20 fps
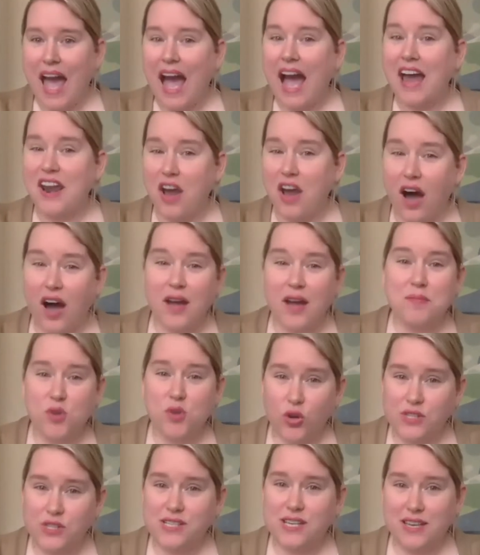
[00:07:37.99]
And I'm
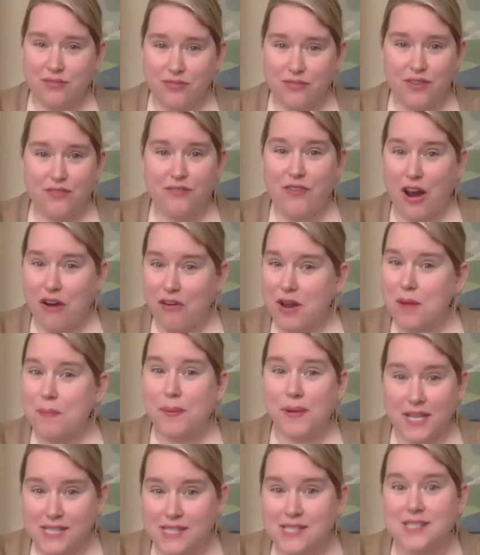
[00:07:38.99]
not even very
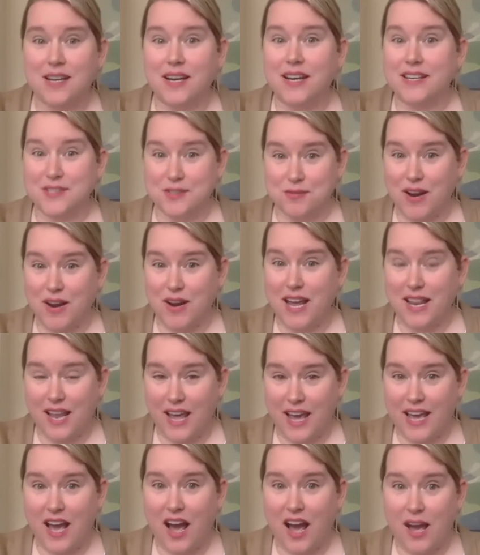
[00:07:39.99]
plus size, right?
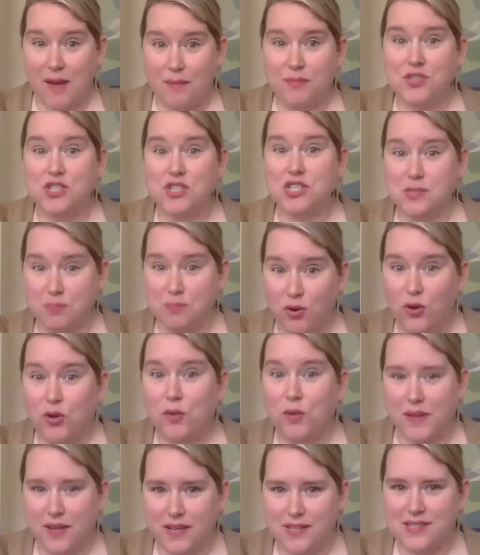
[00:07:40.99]
Like I'm small
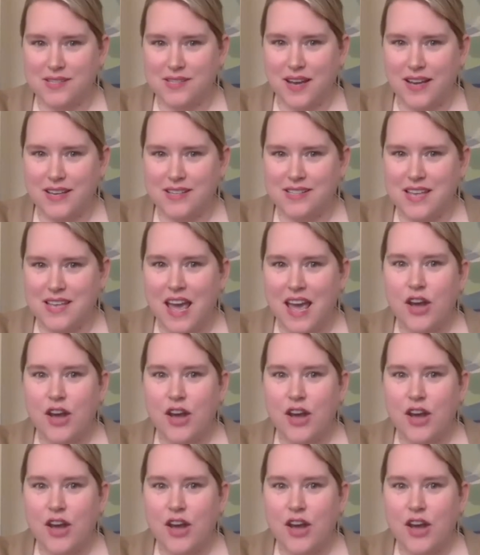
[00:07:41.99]
plus size.